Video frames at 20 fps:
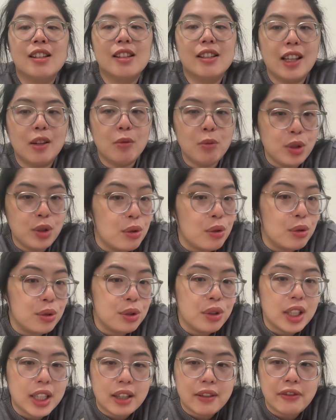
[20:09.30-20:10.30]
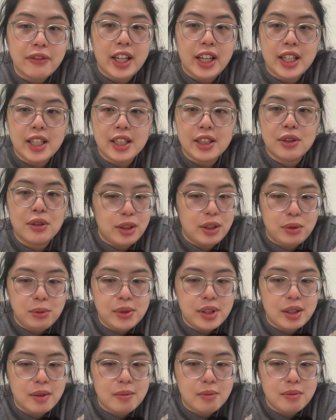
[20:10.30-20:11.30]
Then we'll go to a cafe and do
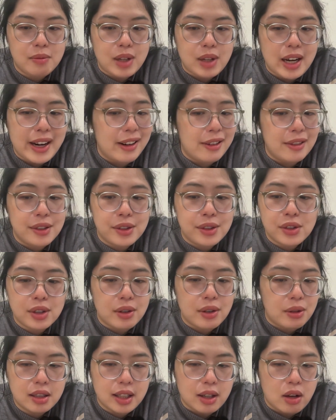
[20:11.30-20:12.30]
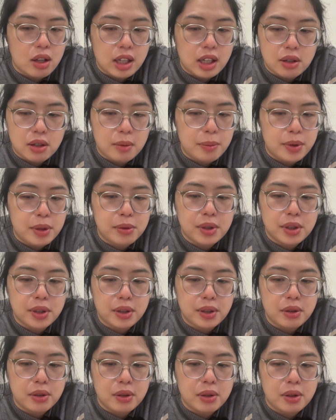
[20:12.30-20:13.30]
some errands or on our
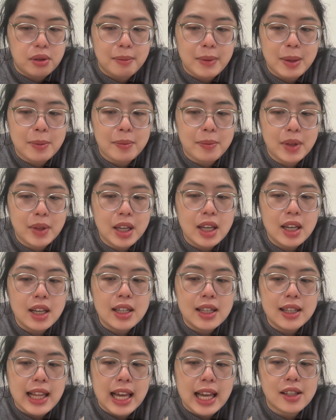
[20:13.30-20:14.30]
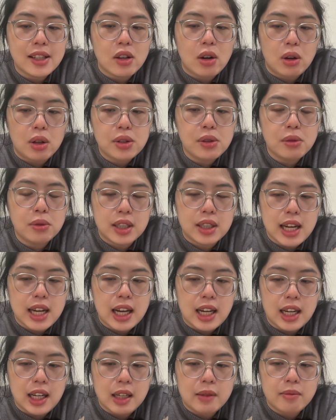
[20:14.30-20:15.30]
computer, or maybe that's also the
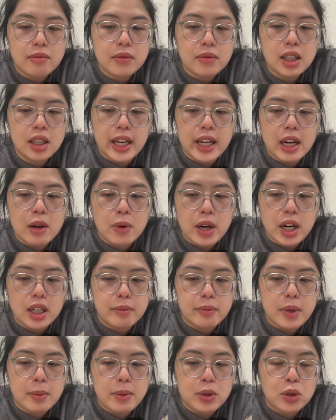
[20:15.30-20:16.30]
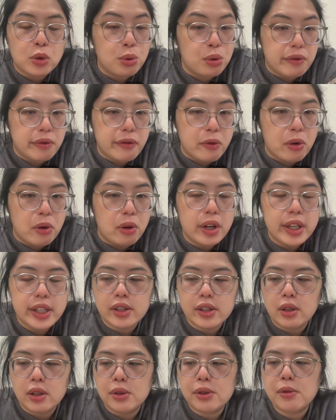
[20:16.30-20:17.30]
time around maybe 2 to 4 is
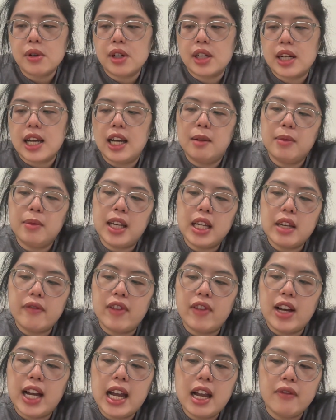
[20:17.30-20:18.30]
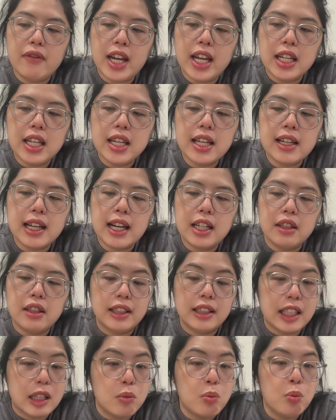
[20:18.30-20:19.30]
also the time that if I have any kind of
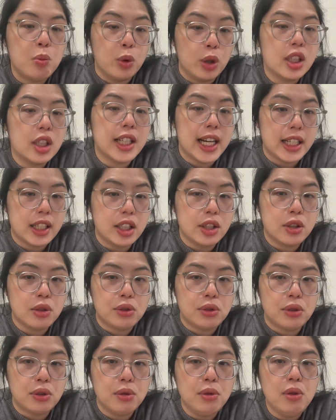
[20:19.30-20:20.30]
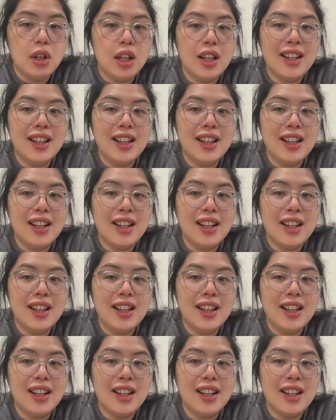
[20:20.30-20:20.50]
deep work that I need to do.